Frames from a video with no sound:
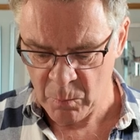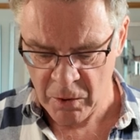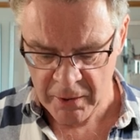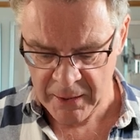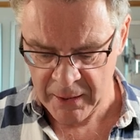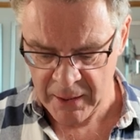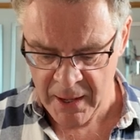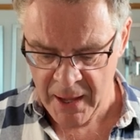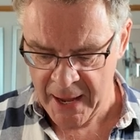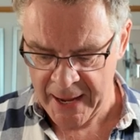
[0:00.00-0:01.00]
working
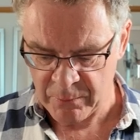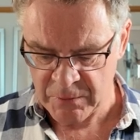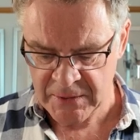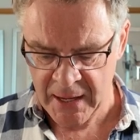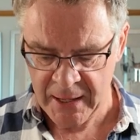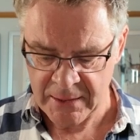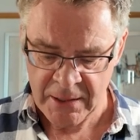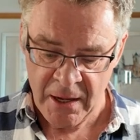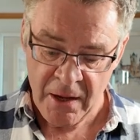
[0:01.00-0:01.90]
outside.